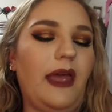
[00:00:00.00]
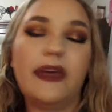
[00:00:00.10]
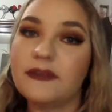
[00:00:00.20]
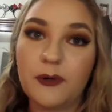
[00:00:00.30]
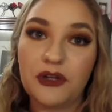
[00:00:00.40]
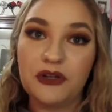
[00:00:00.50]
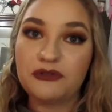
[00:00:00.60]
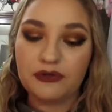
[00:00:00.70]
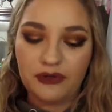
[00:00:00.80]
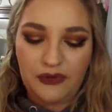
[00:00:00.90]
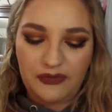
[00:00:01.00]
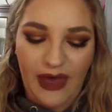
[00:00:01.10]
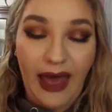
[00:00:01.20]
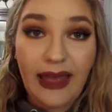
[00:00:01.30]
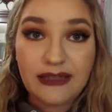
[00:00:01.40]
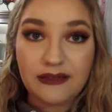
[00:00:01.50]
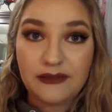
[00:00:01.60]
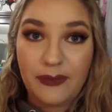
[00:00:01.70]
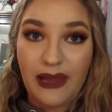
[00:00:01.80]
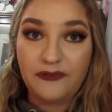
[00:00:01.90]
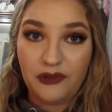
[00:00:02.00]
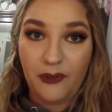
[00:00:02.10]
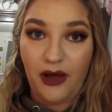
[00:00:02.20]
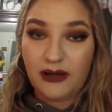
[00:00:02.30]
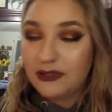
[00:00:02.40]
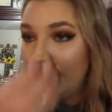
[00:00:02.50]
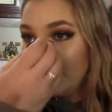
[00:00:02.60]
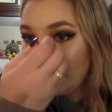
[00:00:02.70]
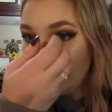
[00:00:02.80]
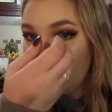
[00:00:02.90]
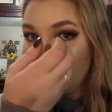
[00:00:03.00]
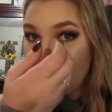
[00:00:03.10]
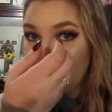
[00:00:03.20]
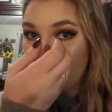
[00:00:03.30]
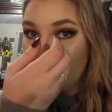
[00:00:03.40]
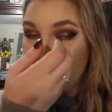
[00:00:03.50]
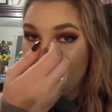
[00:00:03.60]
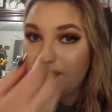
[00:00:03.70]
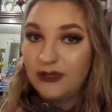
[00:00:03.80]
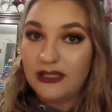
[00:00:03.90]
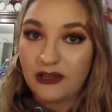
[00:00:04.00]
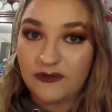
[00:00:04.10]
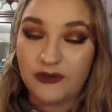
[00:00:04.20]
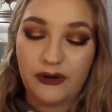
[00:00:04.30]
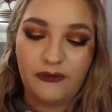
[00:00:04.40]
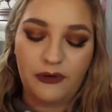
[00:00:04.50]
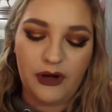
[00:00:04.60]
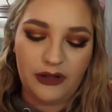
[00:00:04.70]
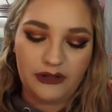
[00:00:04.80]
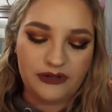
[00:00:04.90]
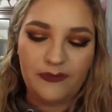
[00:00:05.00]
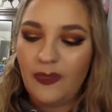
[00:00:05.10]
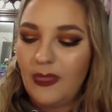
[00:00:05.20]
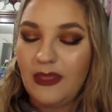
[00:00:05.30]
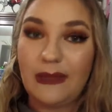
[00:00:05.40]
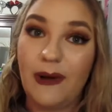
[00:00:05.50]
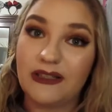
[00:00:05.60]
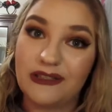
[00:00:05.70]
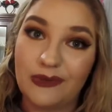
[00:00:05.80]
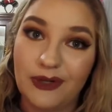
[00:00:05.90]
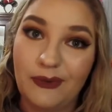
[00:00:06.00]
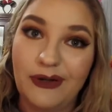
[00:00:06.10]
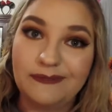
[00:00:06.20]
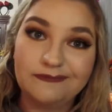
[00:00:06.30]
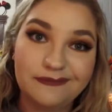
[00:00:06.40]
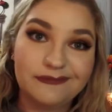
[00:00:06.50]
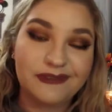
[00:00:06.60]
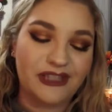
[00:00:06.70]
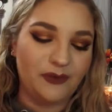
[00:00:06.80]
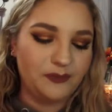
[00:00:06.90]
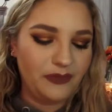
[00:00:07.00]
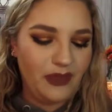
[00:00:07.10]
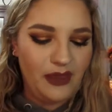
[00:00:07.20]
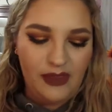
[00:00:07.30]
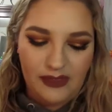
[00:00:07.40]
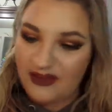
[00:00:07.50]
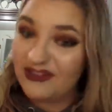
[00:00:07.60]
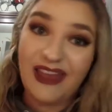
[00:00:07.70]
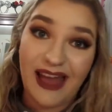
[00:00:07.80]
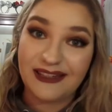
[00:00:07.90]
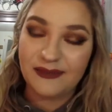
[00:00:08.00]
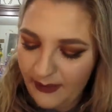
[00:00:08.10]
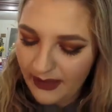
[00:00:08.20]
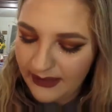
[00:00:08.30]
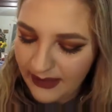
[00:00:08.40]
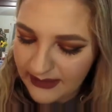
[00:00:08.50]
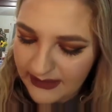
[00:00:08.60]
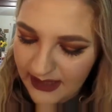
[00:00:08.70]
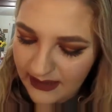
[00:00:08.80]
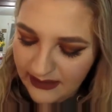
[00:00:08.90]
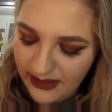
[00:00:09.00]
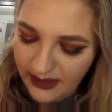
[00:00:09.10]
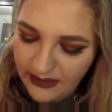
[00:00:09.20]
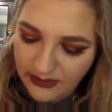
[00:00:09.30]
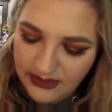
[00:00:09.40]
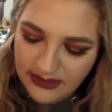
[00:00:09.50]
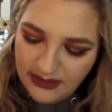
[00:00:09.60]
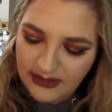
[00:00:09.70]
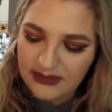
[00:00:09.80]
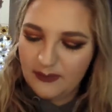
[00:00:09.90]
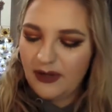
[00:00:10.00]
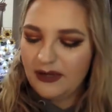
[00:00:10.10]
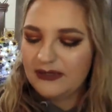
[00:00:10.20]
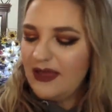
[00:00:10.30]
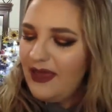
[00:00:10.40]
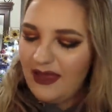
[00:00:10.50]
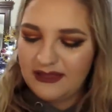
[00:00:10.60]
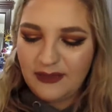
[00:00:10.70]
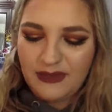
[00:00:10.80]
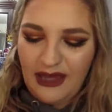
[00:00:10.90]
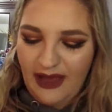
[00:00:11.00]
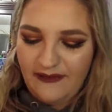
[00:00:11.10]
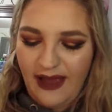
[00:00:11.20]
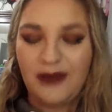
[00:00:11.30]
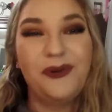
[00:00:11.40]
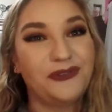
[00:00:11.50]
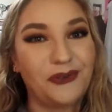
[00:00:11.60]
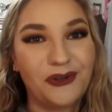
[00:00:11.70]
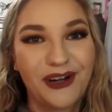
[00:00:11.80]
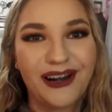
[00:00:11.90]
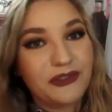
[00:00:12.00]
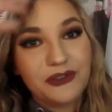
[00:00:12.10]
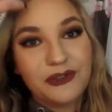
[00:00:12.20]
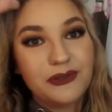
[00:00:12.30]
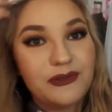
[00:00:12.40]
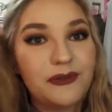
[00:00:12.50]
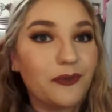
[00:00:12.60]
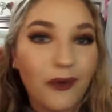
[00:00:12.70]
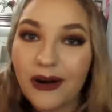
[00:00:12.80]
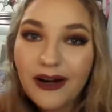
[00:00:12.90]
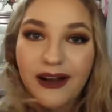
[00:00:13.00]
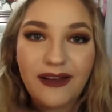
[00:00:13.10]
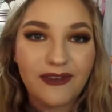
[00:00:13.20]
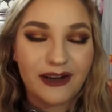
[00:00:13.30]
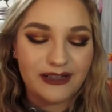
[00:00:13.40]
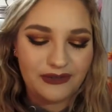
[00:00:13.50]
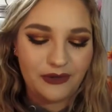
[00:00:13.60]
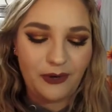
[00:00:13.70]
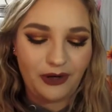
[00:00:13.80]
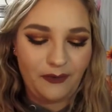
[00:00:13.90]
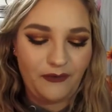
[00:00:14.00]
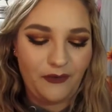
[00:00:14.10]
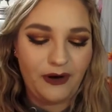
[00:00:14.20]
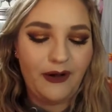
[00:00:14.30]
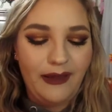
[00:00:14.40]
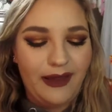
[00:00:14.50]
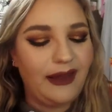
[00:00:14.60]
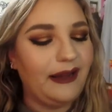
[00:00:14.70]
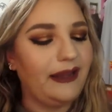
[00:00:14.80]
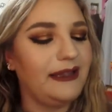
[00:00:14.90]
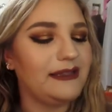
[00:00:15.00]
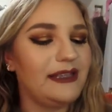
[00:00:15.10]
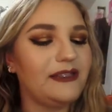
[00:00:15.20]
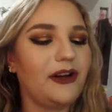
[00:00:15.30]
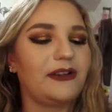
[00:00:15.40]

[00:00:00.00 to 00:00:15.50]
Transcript: as per usual, that paid for the box basically, because this retails for $24 and the box is $21. So there's that. My next thing that I noticed in this box is something I've had before through work. I've gotten it through work before. It is the